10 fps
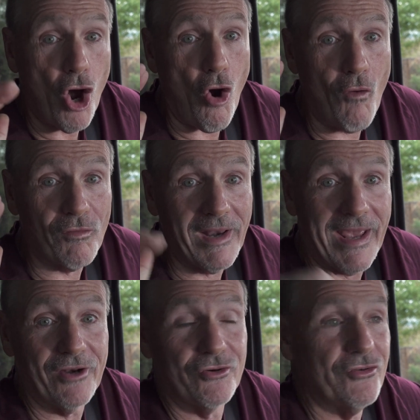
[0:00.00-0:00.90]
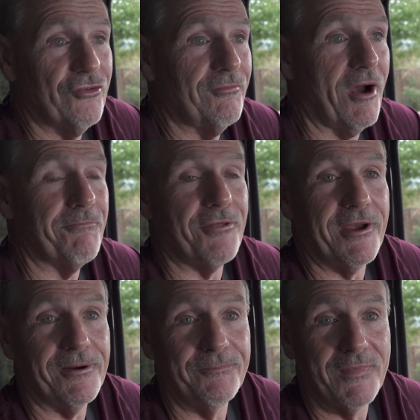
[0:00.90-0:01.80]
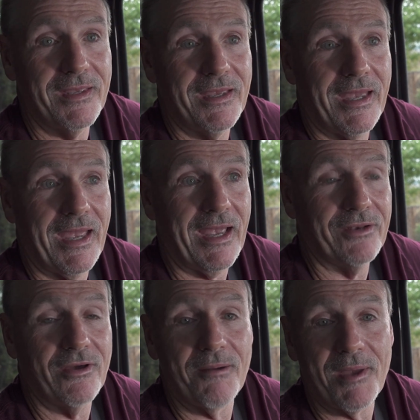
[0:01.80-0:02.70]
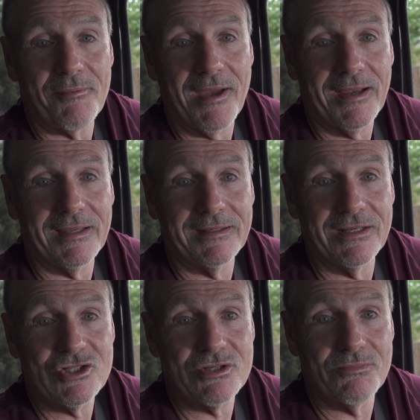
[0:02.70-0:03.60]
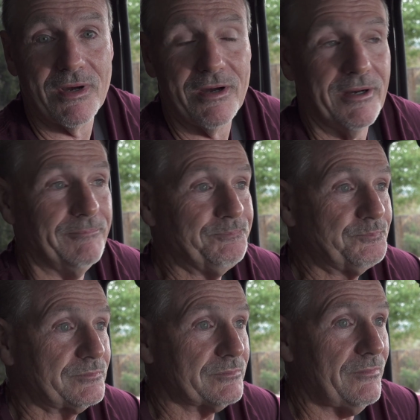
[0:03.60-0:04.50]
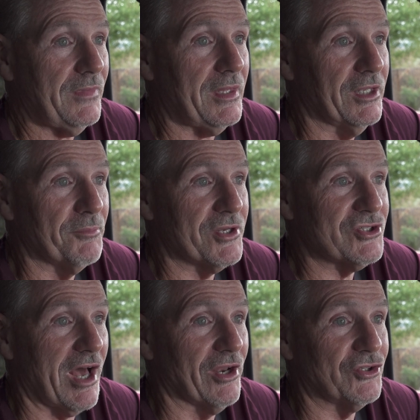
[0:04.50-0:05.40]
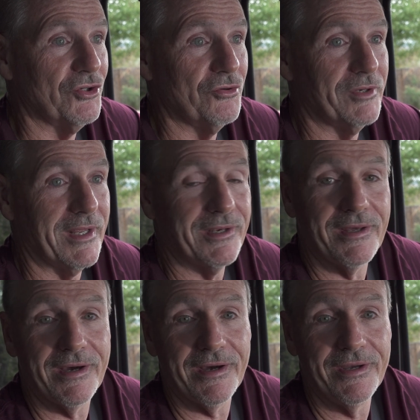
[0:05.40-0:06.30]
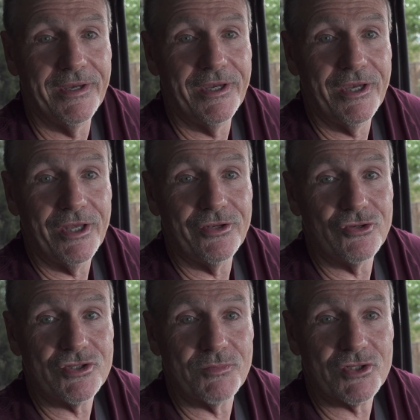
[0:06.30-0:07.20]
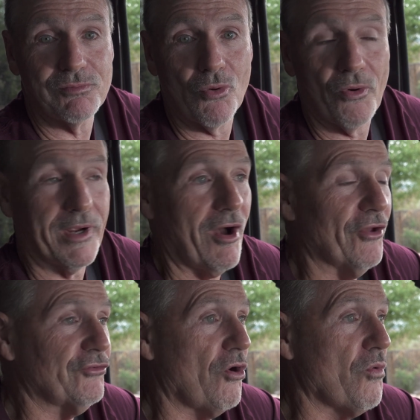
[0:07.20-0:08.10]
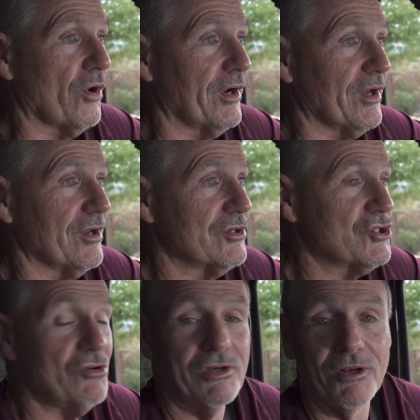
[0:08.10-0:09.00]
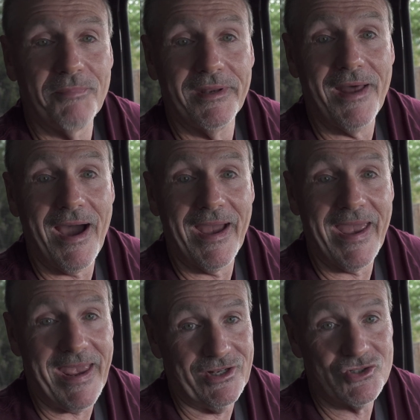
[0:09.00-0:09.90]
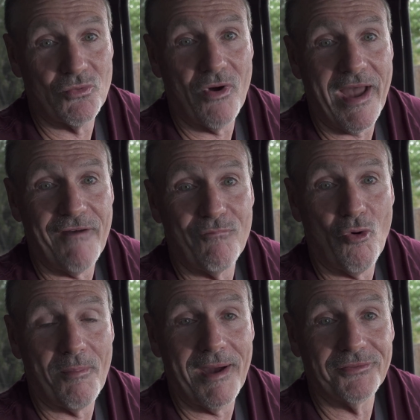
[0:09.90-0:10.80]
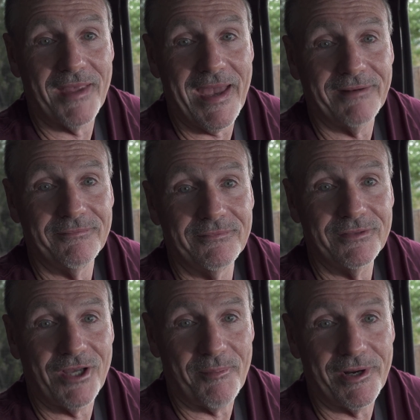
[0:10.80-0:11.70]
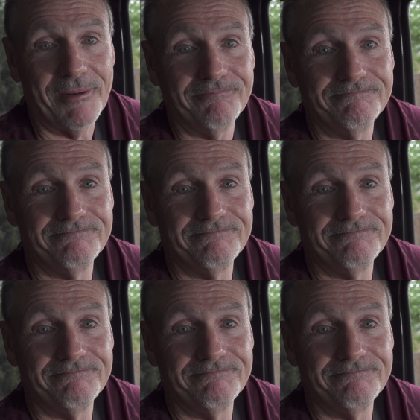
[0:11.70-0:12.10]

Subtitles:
overlanders up there, and maybe I could get some a little bit of solitude and do some exploring. Also, we're going to shoot a little bit in high 8, so we'll have more about that coming up.